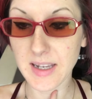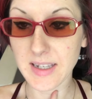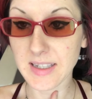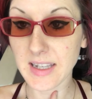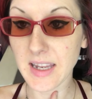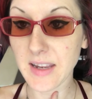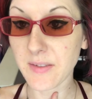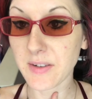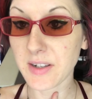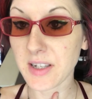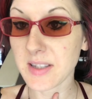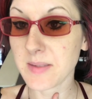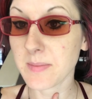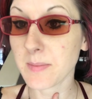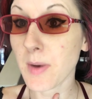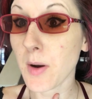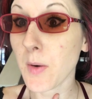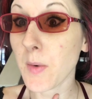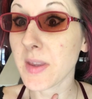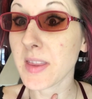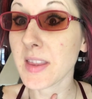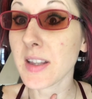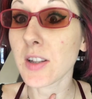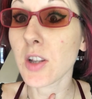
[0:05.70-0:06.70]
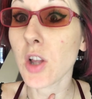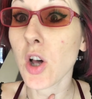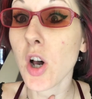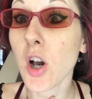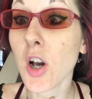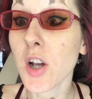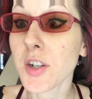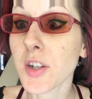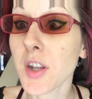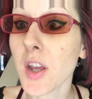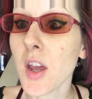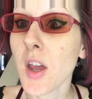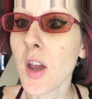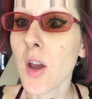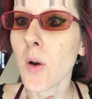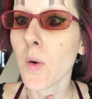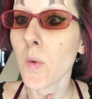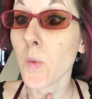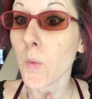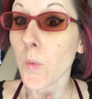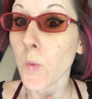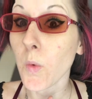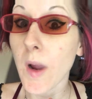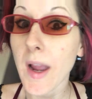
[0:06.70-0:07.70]
and David is mowing the lawn
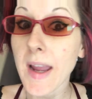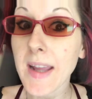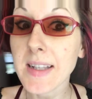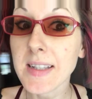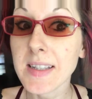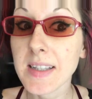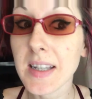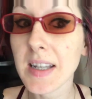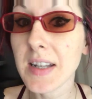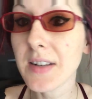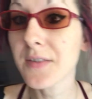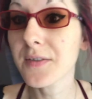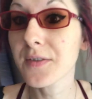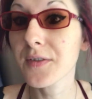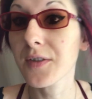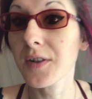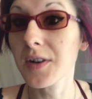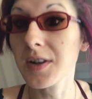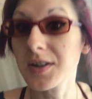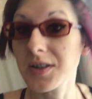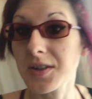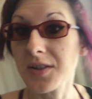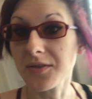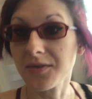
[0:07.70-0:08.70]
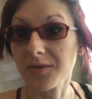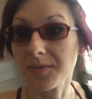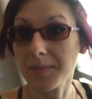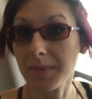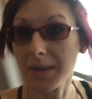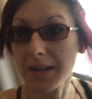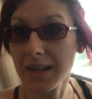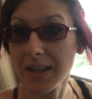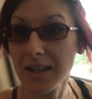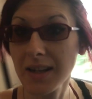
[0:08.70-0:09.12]
right in front of me.